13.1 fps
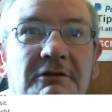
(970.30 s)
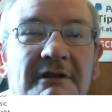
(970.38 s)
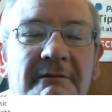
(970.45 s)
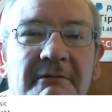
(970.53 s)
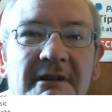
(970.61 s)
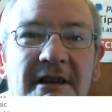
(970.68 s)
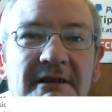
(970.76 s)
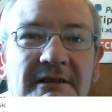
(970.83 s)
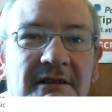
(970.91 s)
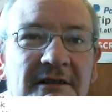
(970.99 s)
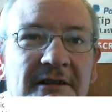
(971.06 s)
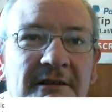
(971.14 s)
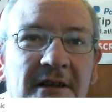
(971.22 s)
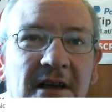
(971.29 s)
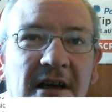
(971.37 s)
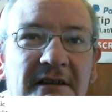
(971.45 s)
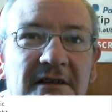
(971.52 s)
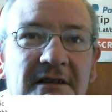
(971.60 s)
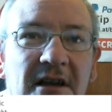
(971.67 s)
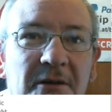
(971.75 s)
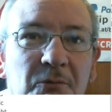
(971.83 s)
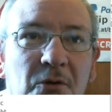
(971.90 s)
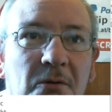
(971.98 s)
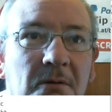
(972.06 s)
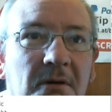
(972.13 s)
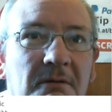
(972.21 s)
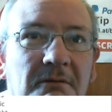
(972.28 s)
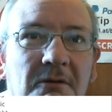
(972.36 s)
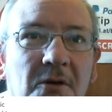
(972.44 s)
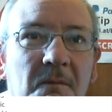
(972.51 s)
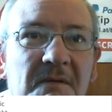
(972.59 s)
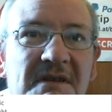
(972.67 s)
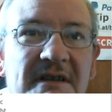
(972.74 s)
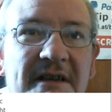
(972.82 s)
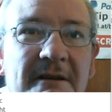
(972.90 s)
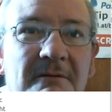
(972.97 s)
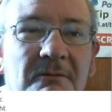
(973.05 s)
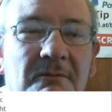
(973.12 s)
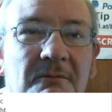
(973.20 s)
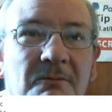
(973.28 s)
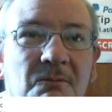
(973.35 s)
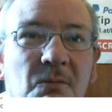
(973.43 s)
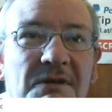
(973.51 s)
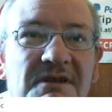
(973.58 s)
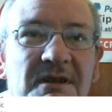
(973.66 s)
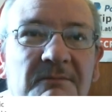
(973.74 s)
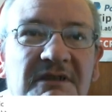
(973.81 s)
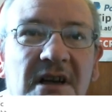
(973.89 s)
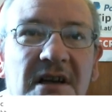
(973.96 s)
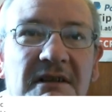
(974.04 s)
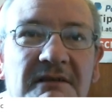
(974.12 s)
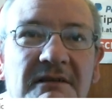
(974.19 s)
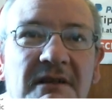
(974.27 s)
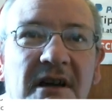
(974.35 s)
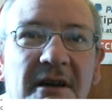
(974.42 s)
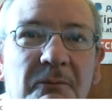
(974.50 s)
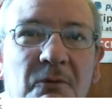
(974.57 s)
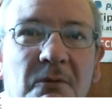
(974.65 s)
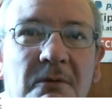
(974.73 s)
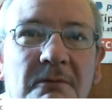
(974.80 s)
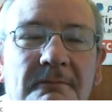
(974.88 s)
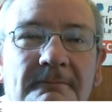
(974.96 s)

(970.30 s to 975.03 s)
rid of that, and I will obviously, once I'm done, I will